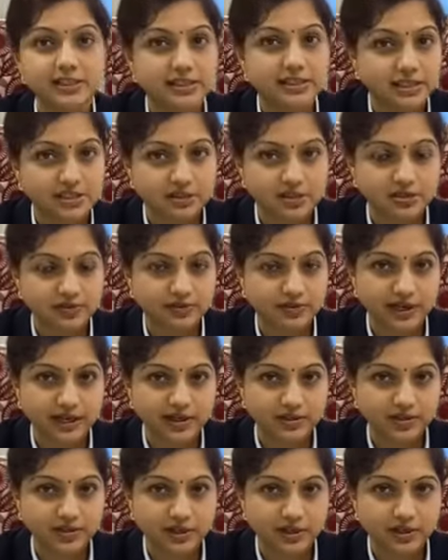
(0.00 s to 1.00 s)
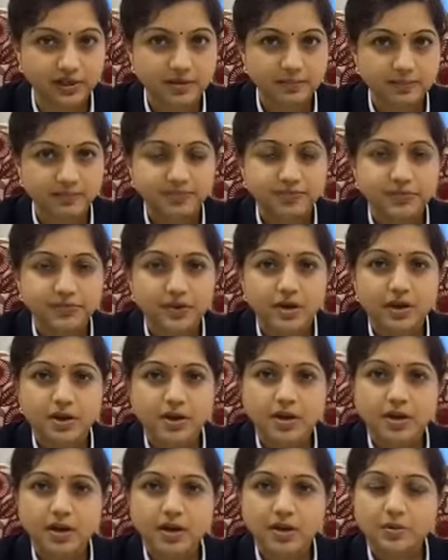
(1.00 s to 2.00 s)
stages of cataract.
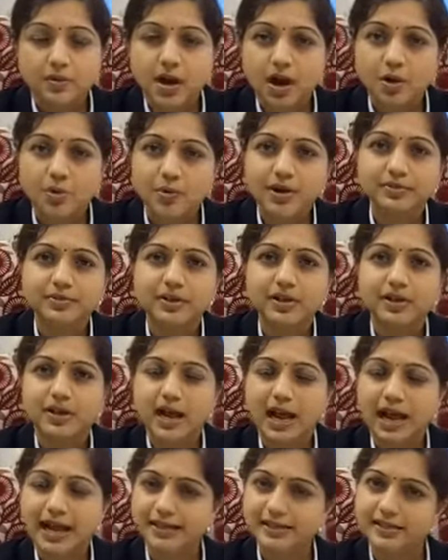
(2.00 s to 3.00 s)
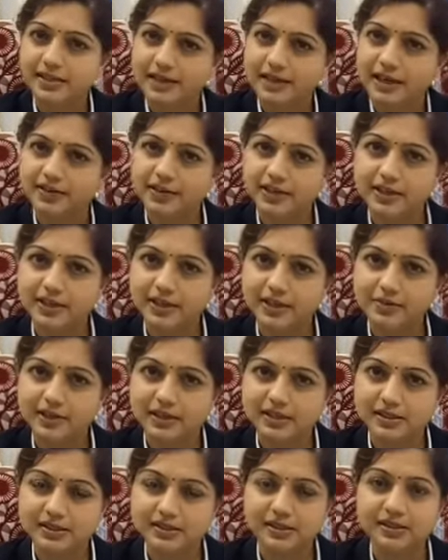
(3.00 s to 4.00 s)
However, as the cataract
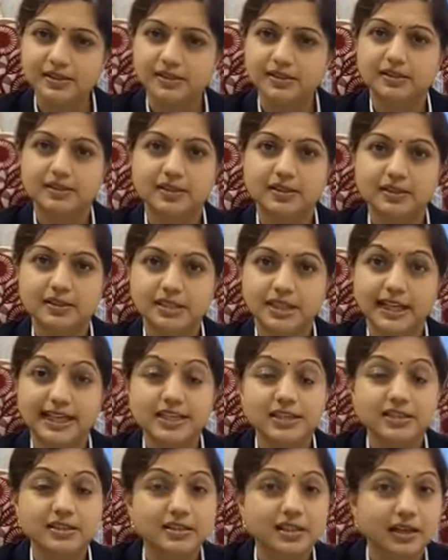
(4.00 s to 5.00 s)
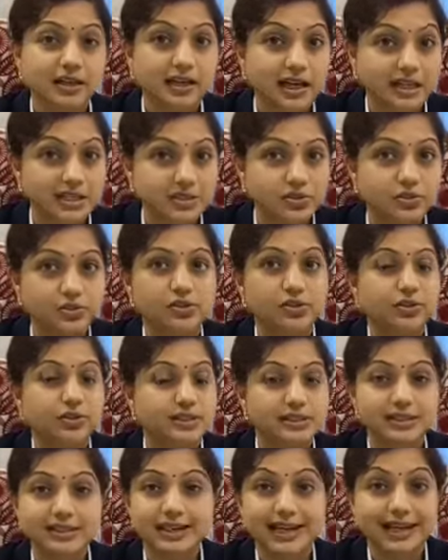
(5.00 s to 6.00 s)
advances, the change in the glass also
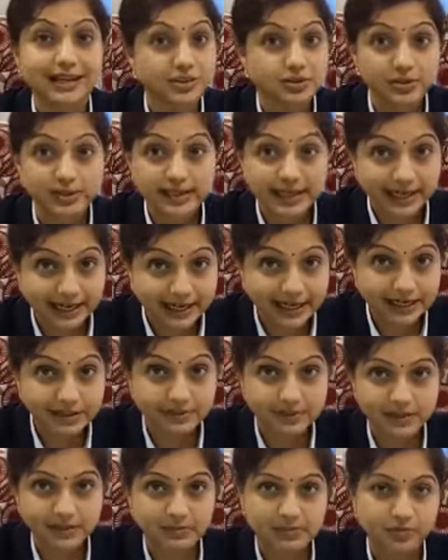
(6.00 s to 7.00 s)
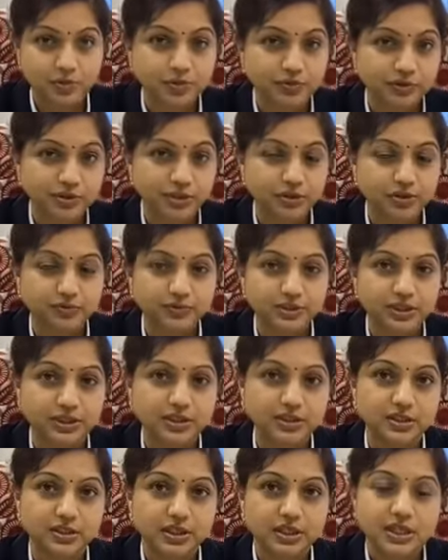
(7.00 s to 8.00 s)
doesn't actually help in improving your
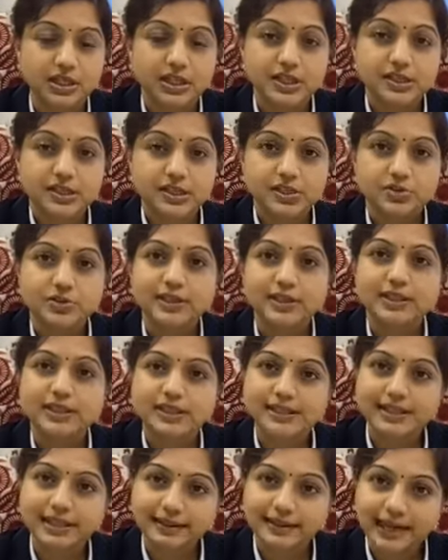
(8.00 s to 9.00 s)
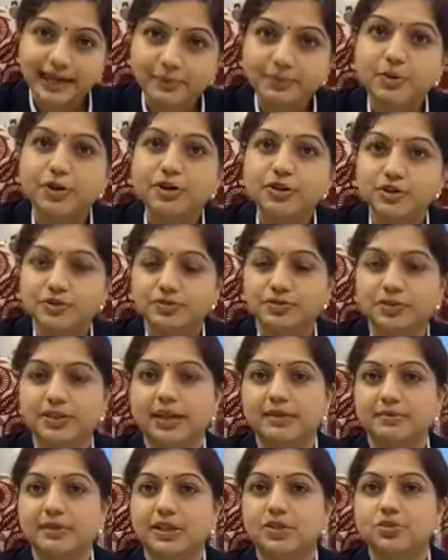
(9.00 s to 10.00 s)
vision. So it is at that point of
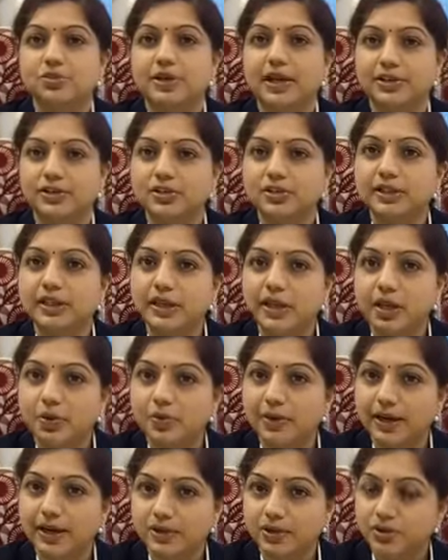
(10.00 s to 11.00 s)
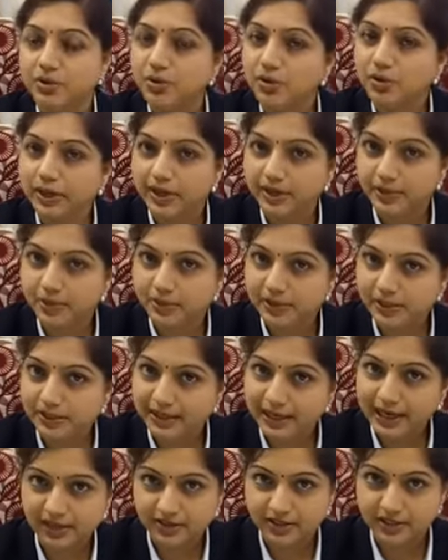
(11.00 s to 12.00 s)
time that you actually require to go ahead with a
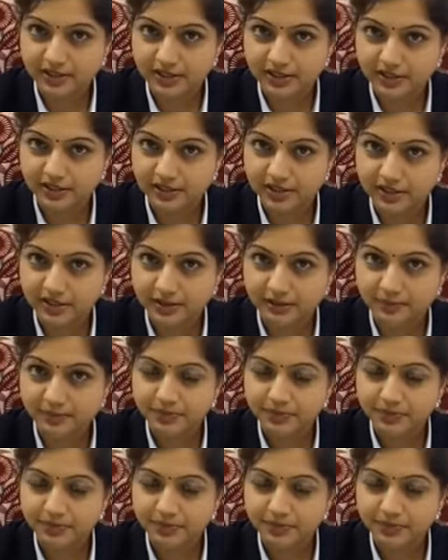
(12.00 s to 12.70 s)
cataract surgery